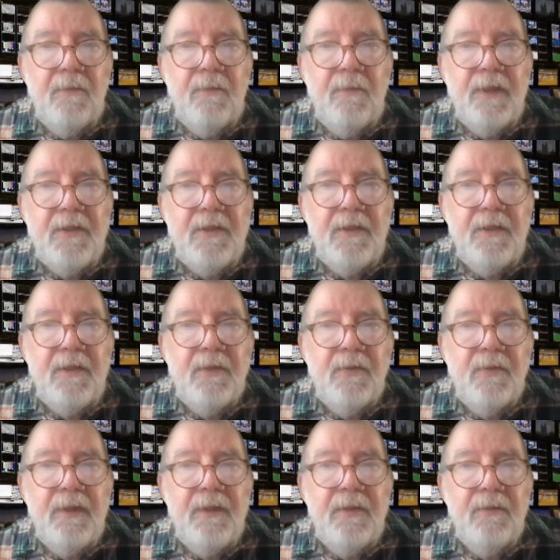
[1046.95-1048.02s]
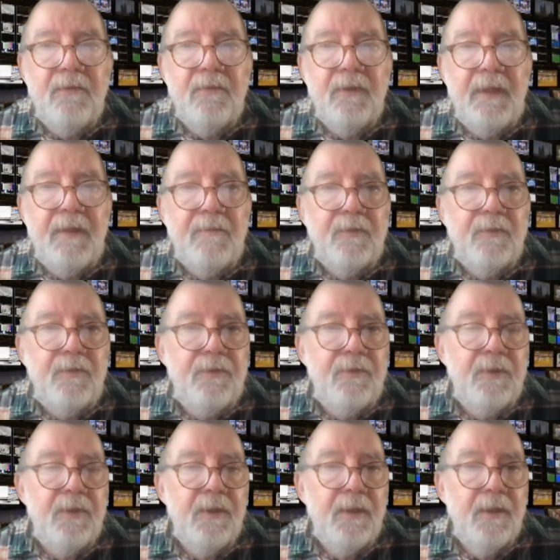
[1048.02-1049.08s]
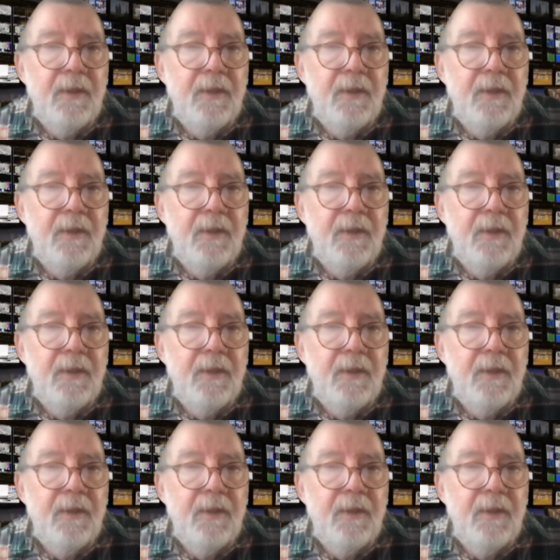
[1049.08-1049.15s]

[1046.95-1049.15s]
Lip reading: reaching critical levels.